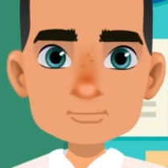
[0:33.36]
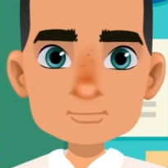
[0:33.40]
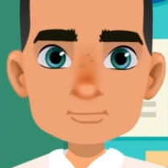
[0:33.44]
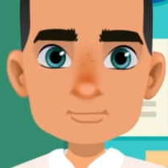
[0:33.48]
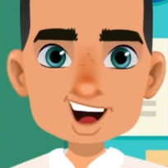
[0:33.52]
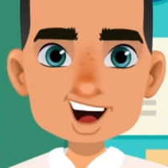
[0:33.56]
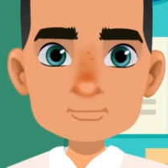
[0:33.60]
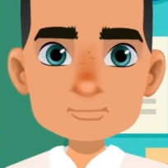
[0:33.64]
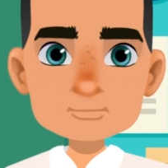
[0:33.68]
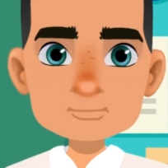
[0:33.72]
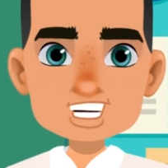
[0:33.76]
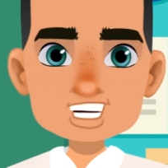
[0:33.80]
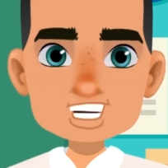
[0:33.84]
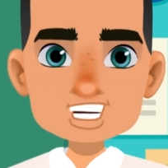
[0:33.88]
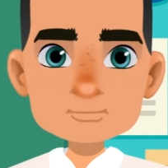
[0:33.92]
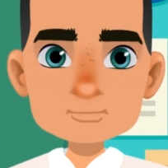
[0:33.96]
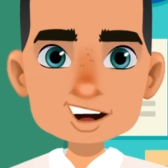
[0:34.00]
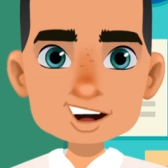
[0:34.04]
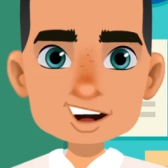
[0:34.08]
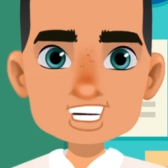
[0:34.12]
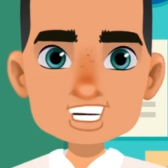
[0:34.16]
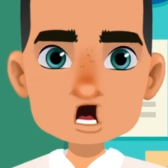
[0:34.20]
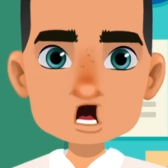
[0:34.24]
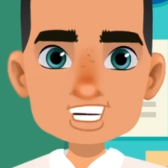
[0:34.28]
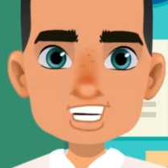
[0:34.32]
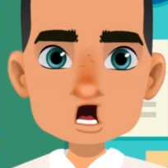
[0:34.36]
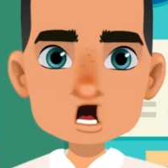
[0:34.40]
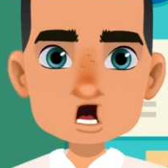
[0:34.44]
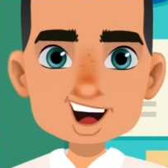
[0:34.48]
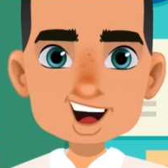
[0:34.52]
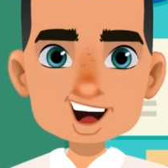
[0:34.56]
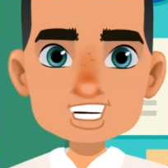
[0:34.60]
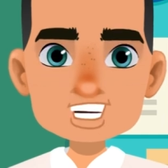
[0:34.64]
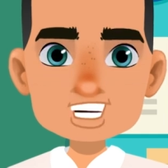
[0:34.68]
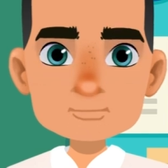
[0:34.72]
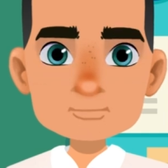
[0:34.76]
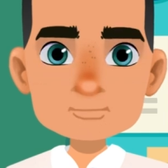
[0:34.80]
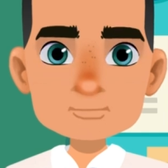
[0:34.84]
but this is not a
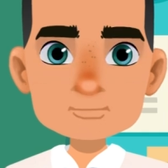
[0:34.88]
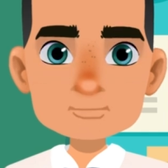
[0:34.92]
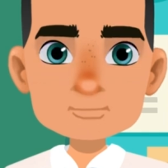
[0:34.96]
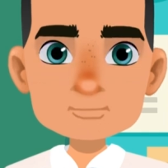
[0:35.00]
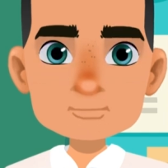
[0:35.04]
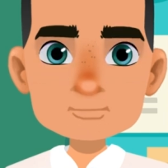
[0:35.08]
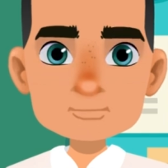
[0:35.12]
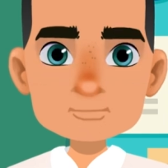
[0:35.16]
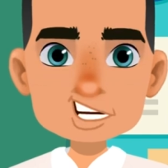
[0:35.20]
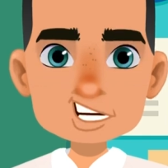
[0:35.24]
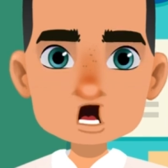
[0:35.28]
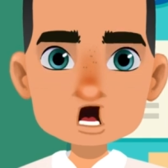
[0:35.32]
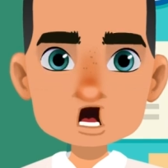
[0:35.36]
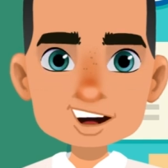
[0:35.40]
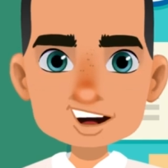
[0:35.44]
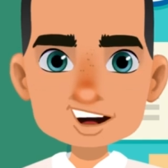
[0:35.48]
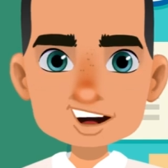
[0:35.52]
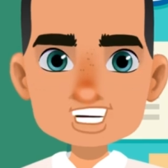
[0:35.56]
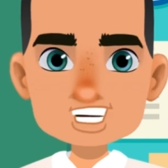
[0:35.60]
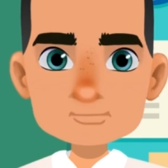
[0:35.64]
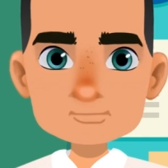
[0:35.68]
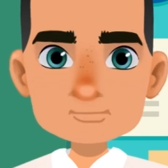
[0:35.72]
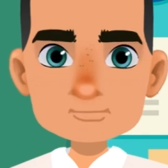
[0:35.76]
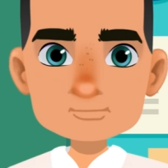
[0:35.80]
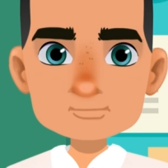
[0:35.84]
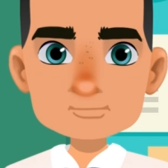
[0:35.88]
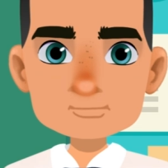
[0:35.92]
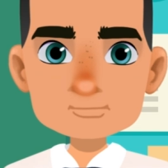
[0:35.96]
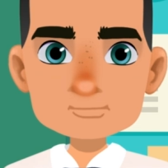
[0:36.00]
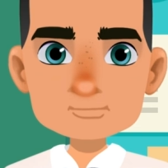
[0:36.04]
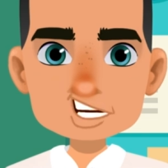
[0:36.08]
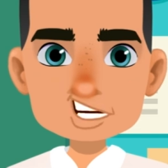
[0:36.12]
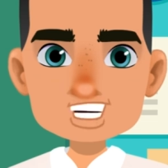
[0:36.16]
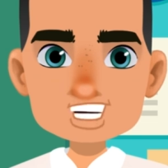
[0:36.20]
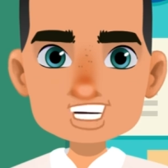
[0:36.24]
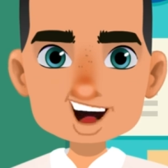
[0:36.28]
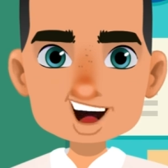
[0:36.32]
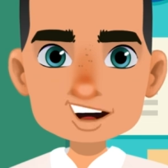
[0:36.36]
topic that is
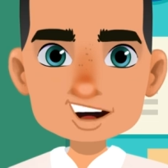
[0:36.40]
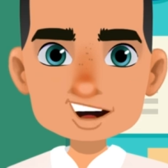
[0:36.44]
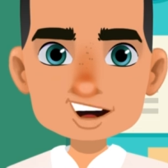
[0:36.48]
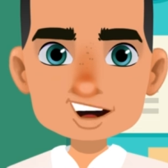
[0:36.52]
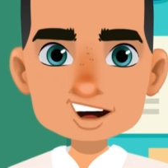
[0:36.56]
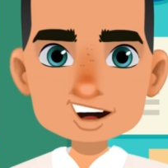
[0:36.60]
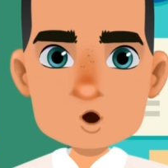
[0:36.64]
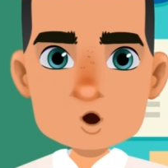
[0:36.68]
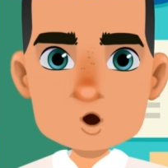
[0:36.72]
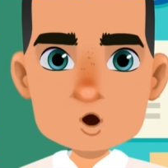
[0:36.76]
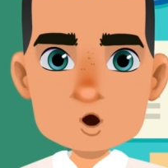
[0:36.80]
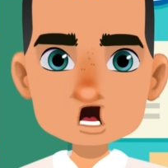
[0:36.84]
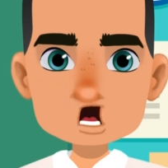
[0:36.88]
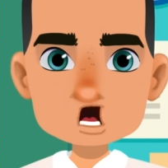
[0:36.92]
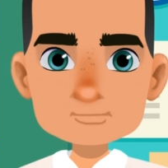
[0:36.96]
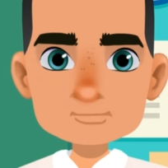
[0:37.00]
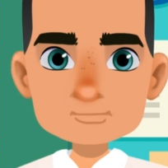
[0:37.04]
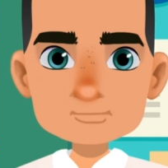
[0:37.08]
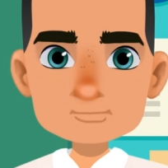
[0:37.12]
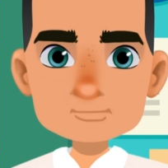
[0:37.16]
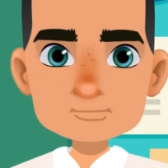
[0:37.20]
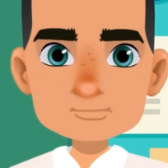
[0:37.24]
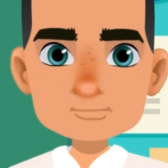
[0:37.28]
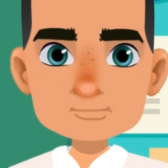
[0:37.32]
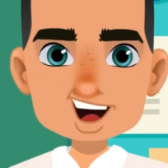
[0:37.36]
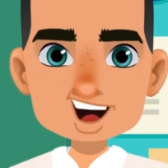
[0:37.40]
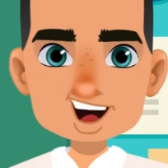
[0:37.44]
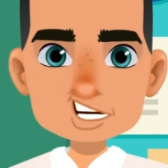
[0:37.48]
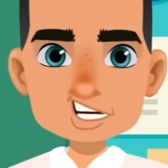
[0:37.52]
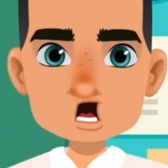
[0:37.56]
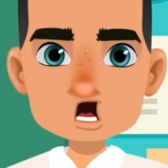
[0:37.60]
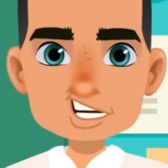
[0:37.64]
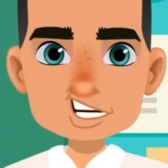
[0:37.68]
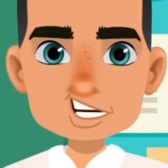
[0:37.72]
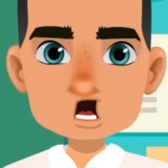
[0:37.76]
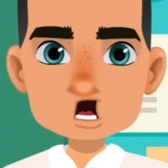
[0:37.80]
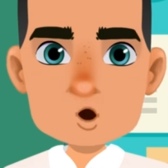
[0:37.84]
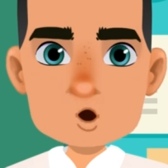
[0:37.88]
entirely run by the
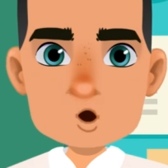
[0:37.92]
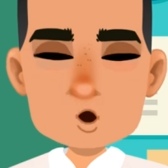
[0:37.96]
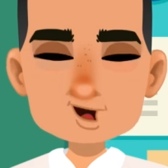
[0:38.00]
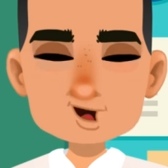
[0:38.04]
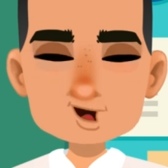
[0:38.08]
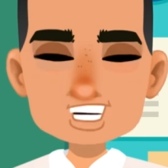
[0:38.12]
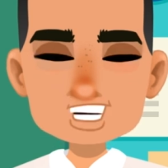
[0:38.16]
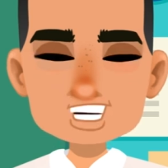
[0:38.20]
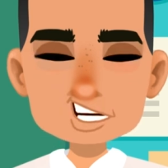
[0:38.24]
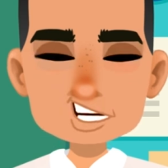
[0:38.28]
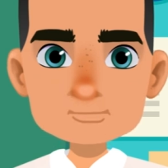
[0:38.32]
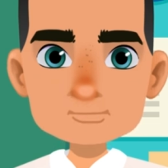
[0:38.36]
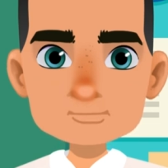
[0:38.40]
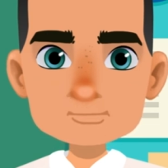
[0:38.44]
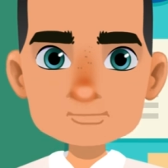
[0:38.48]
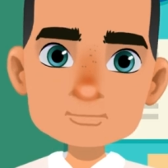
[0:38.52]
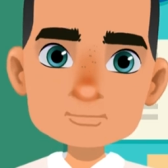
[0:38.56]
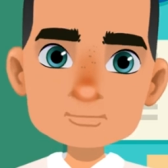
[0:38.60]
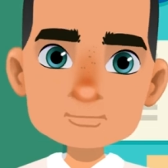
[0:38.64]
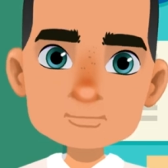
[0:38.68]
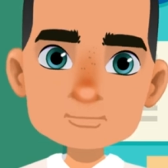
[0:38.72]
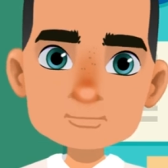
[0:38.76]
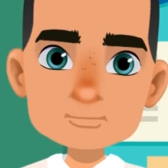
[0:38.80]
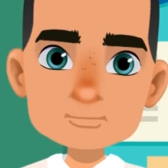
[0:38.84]
grammar structure.